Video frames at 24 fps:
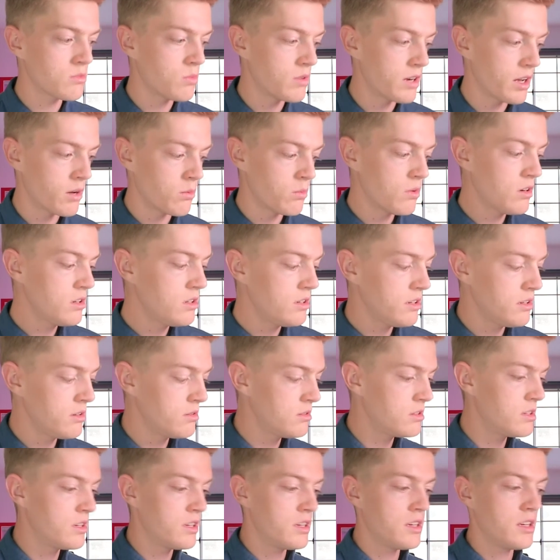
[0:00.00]
what I would do
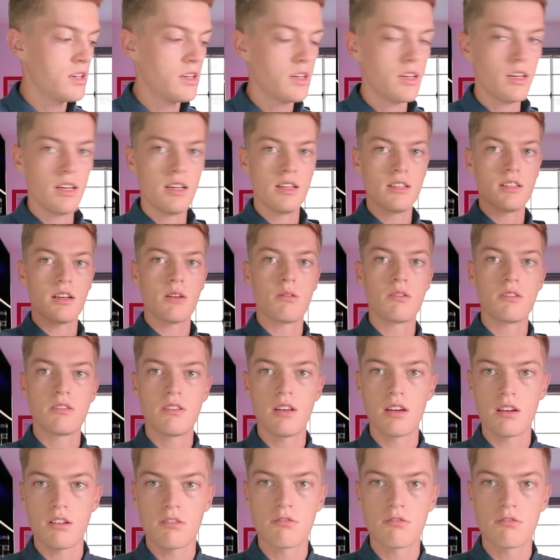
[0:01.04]
is I would take a